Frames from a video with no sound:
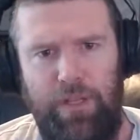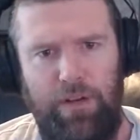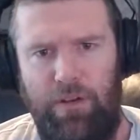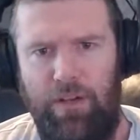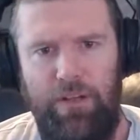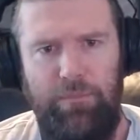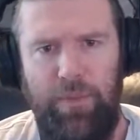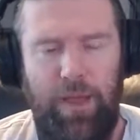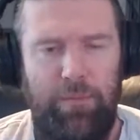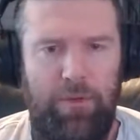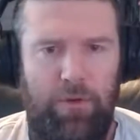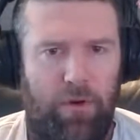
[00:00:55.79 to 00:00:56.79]
you're not going to be
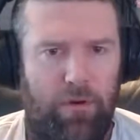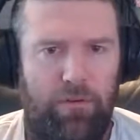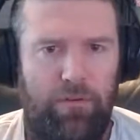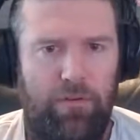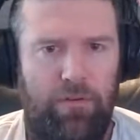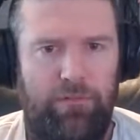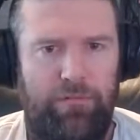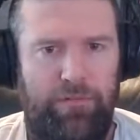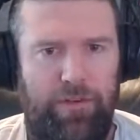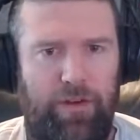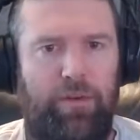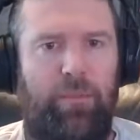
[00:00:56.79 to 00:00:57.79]
able to grow
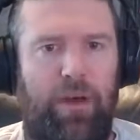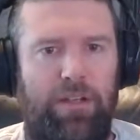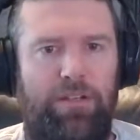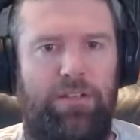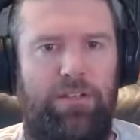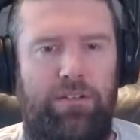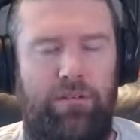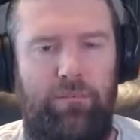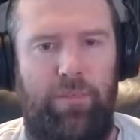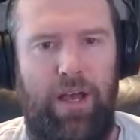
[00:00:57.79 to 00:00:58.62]
very much